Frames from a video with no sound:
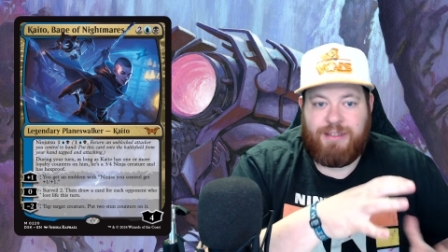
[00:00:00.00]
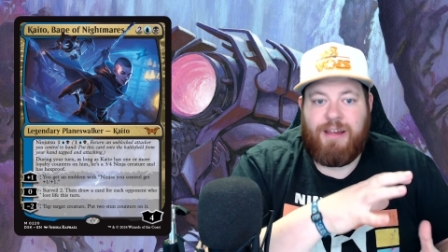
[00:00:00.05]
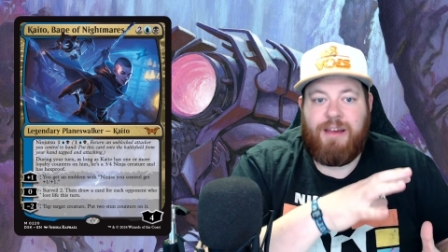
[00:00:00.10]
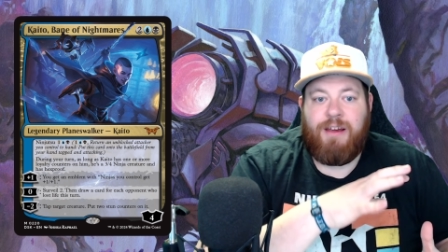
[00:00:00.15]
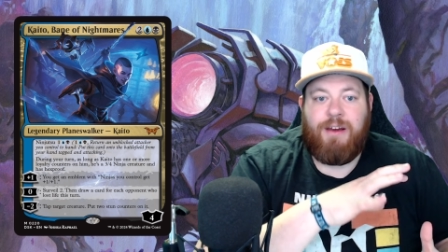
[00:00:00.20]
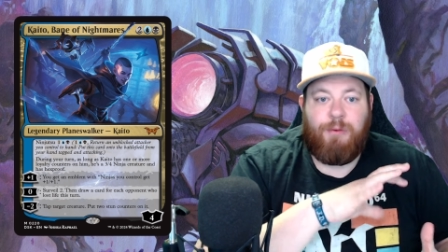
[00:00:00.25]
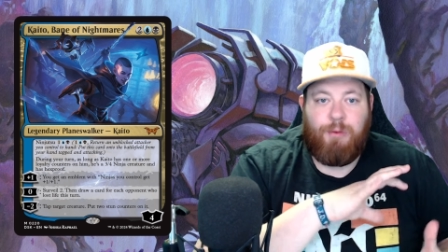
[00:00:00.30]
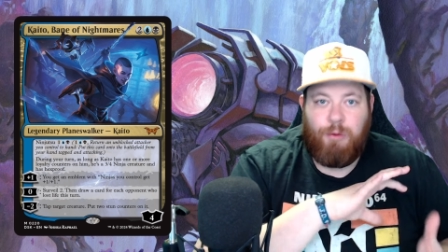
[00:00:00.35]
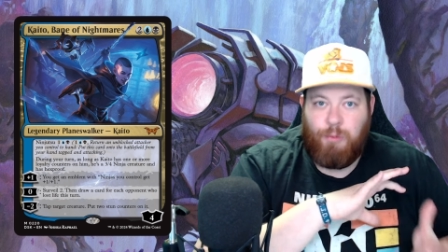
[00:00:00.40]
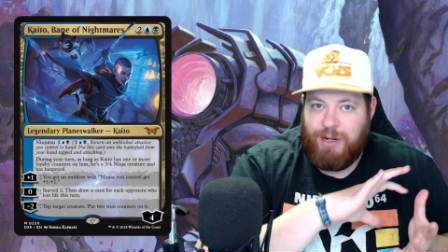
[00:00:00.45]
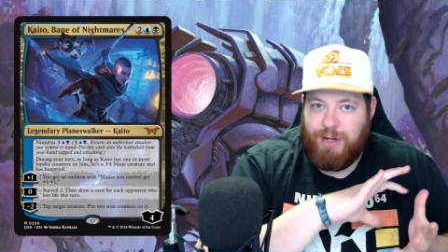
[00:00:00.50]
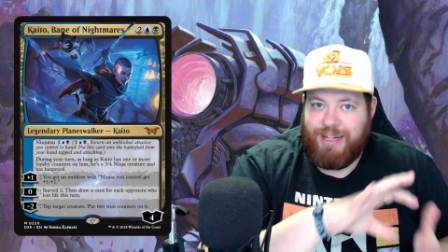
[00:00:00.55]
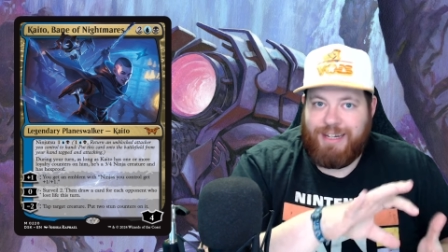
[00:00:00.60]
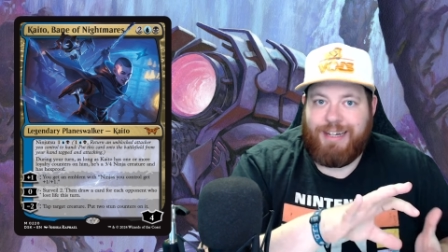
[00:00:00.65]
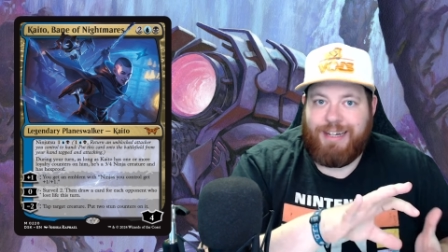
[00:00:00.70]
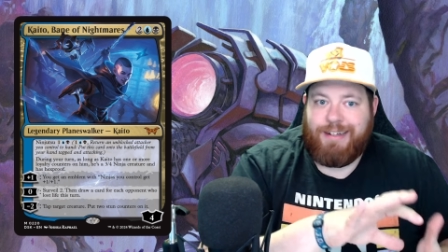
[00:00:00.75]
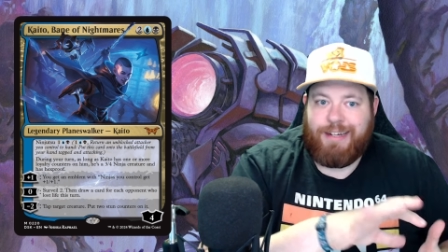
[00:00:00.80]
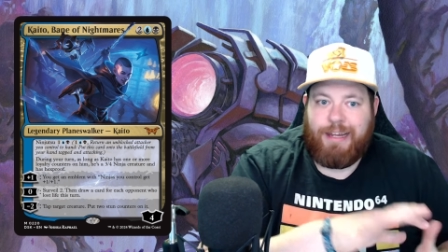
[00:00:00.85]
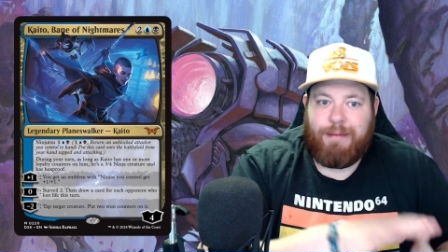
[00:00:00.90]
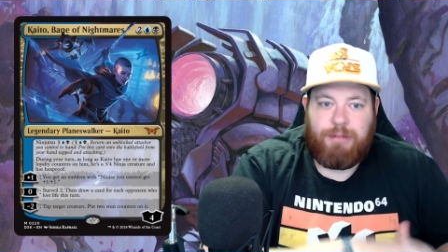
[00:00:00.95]
where we can
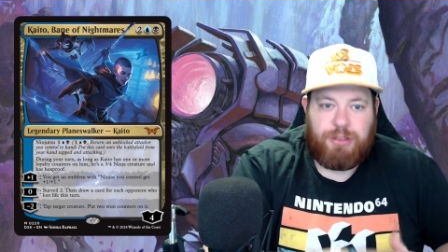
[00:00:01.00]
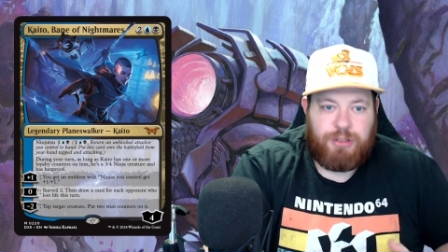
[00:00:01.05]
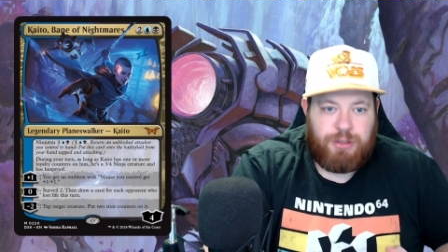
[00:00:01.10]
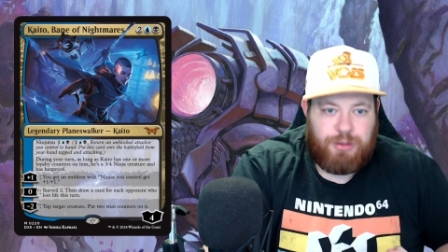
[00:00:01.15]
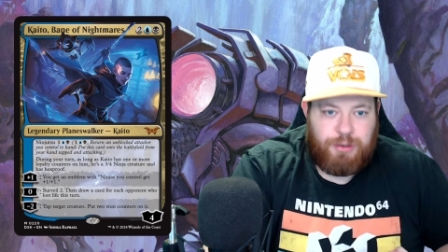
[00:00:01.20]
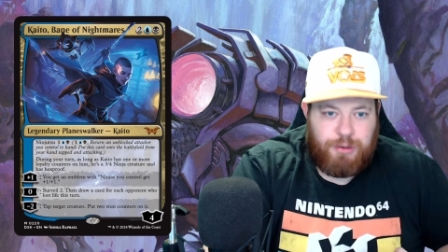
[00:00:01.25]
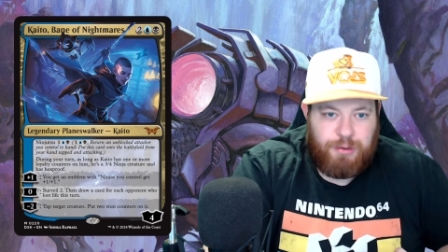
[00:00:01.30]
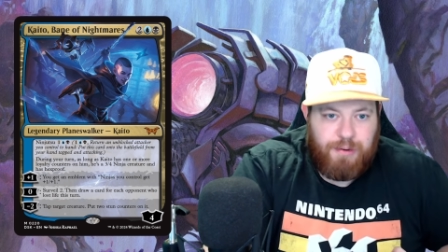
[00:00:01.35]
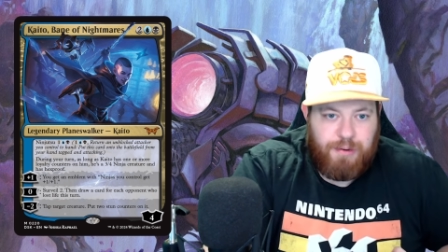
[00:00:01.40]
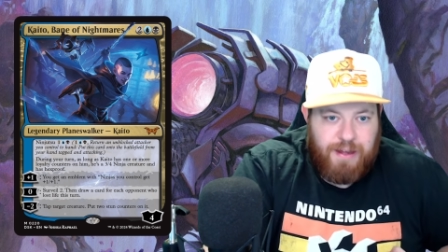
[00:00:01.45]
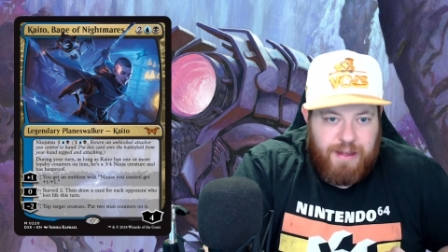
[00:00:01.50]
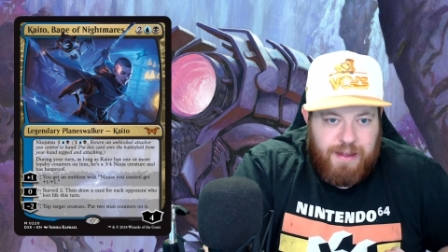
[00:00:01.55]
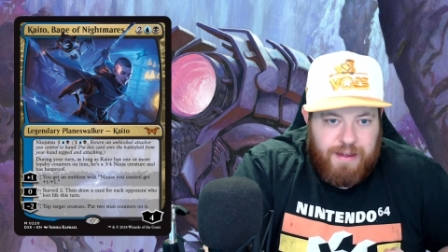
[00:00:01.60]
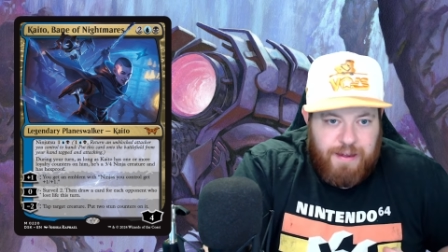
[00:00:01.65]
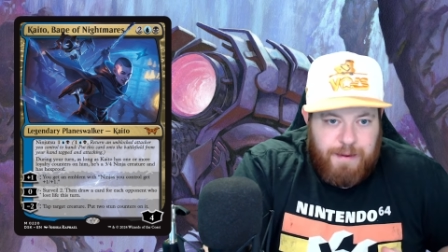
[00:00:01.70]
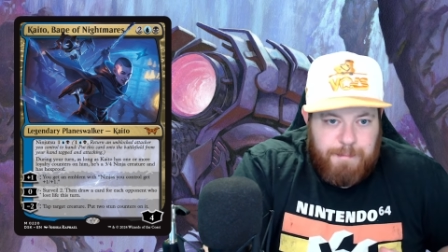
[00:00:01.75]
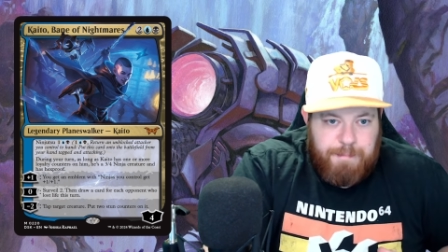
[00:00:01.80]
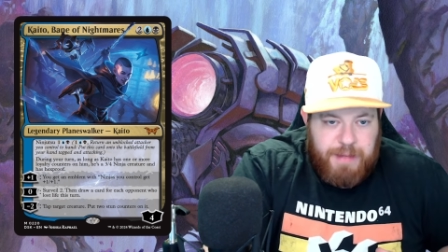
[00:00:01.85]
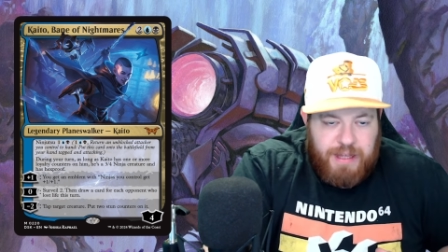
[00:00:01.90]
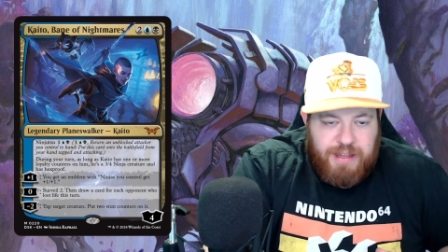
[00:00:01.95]
get damage through.
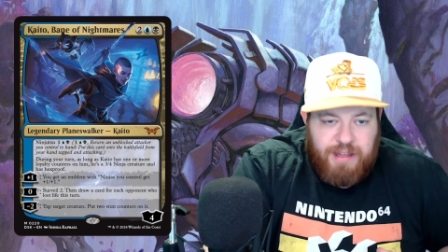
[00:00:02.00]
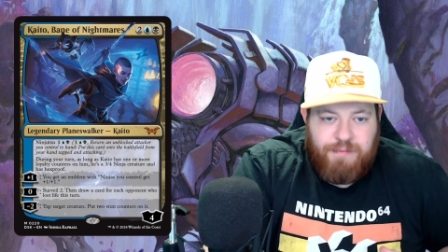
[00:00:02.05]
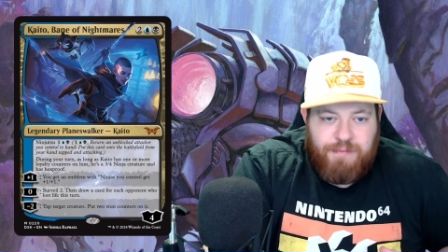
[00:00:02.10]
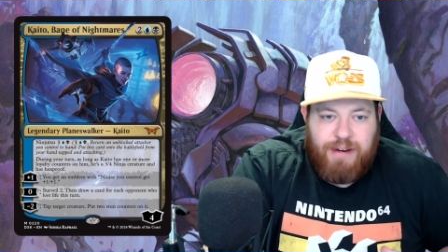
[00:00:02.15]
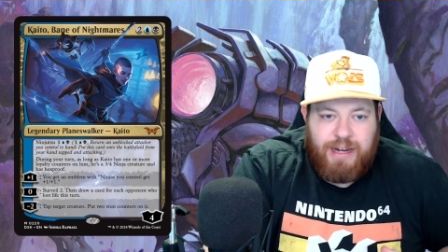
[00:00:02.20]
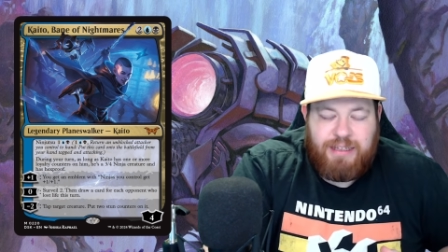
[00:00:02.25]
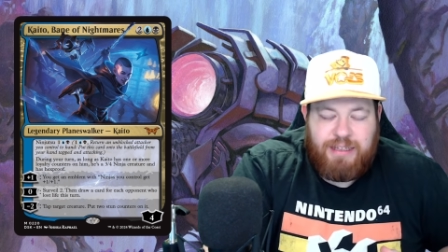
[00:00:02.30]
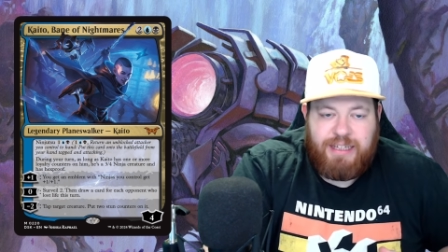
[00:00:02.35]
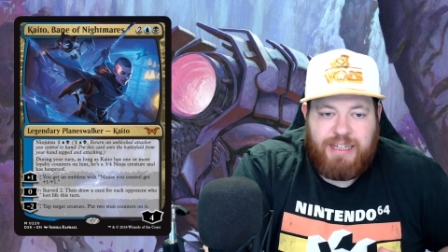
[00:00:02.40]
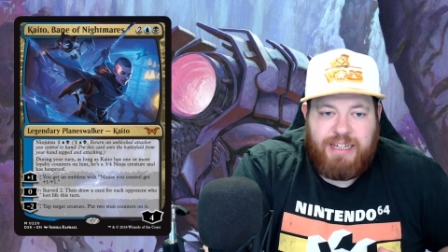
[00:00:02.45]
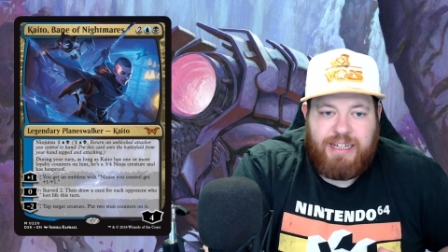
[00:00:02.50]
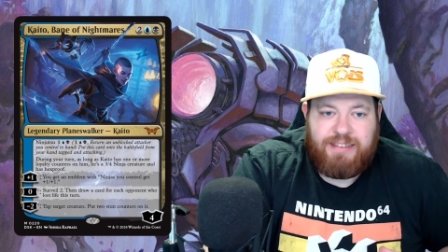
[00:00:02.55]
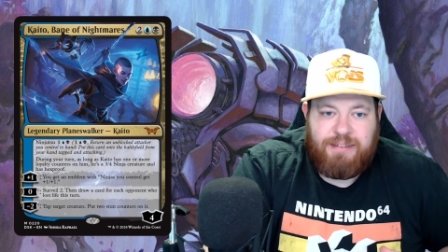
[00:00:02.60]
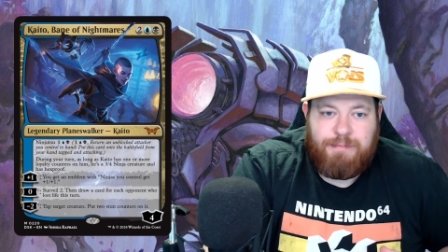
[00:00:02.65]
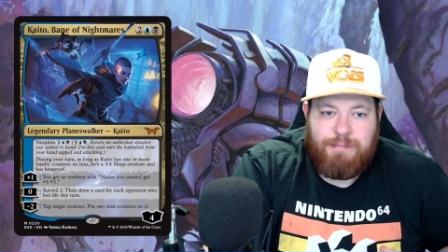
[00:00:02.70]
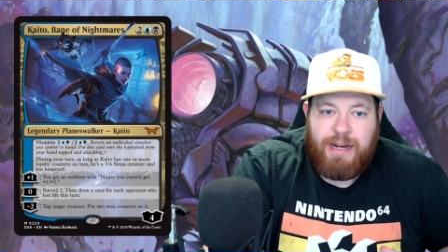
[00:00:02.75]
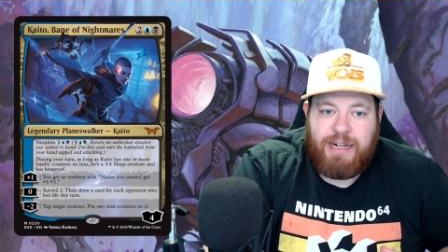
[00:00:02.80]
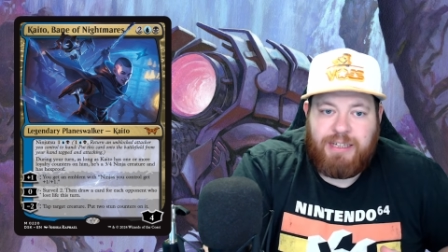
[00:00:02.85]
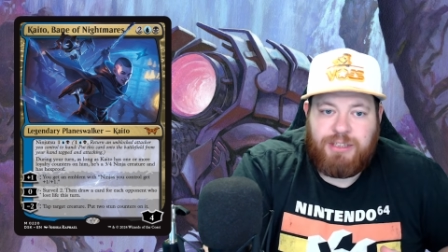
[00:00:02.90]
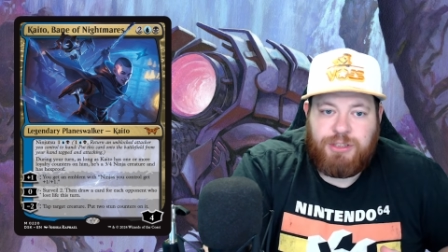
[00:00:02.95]
And then finally, he has a
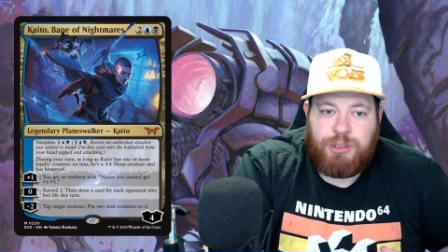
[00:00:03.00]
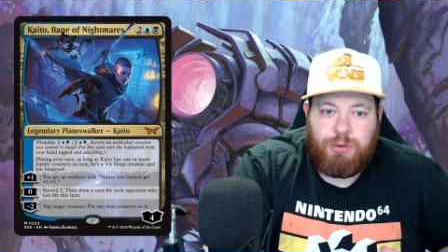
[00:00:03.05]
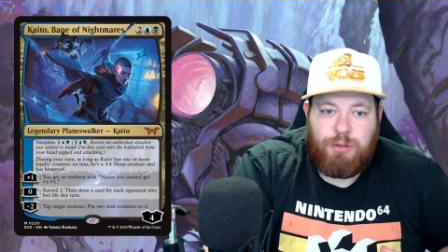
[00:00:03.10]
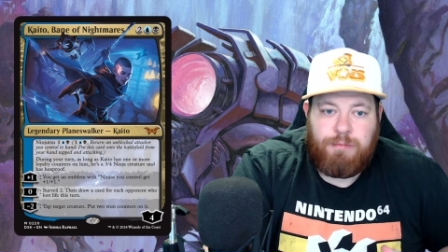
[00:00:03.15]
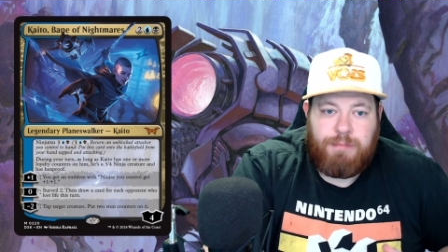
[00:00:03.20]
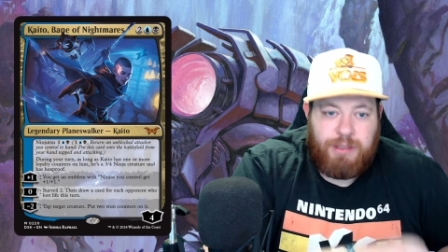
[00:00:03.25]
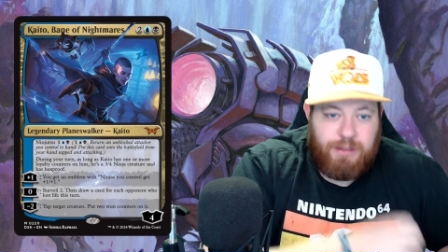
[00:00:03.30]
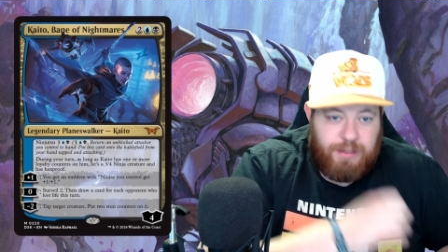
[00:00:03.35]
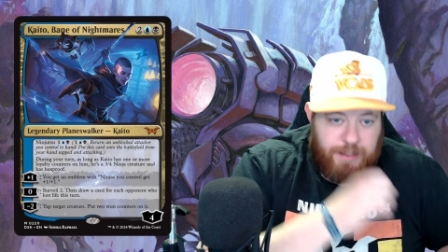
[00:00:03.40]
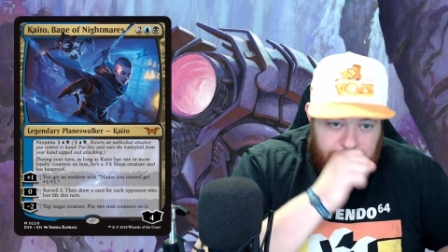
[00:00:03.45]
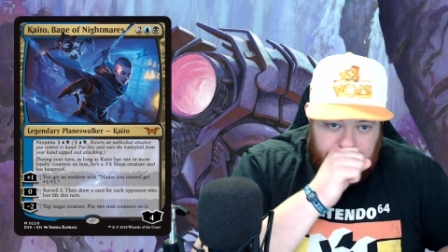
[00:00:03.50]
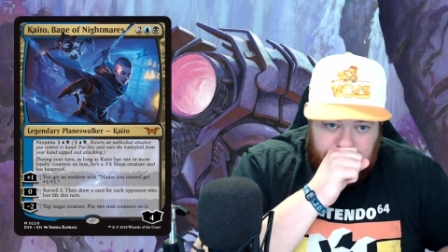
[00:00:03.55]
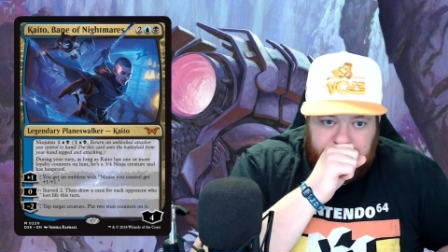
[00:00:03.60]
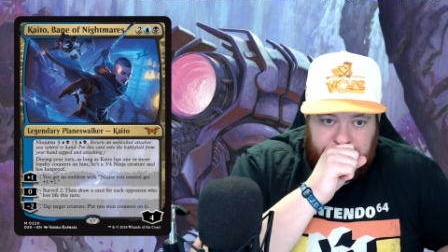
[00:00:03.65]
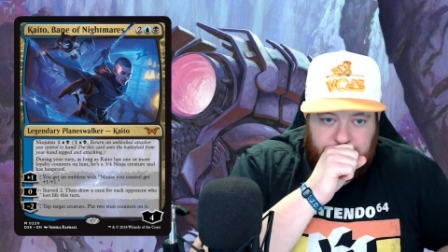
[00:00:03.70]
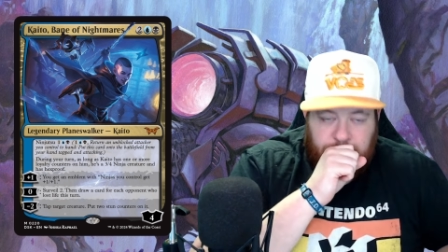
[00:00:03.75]
-2 ability.